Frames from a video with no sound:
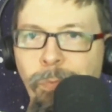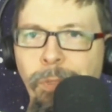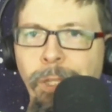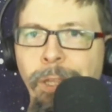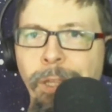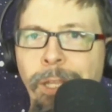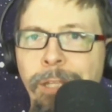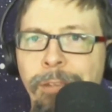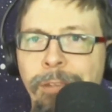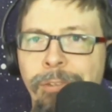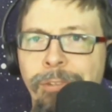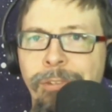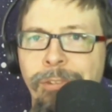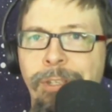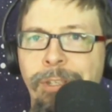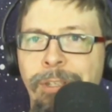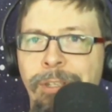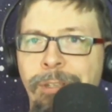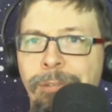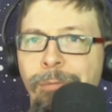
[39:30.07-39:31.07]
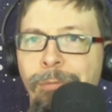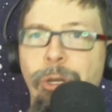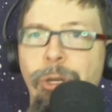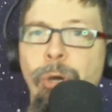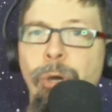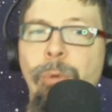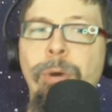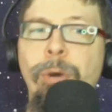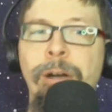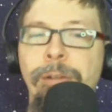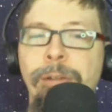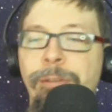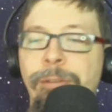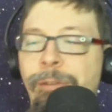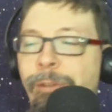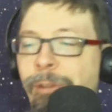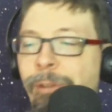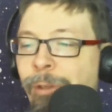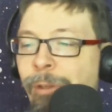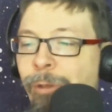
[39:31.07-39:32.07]
let's go on
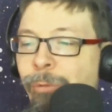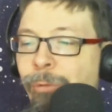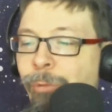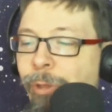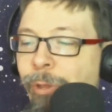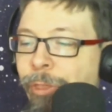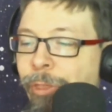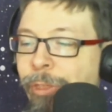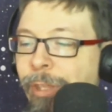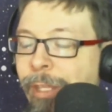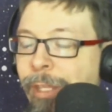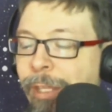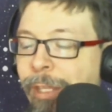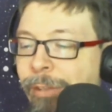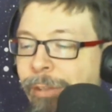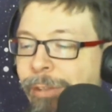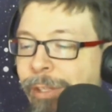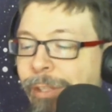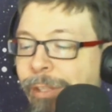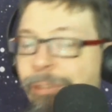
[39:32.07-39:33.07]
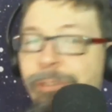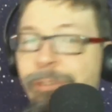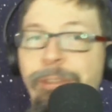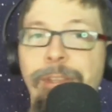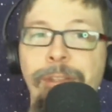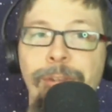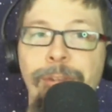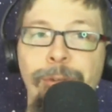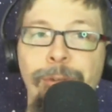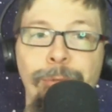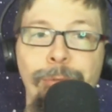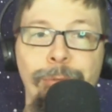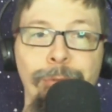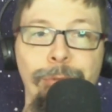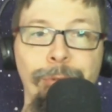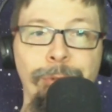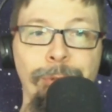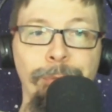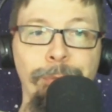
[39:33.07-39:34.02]
with the DC news.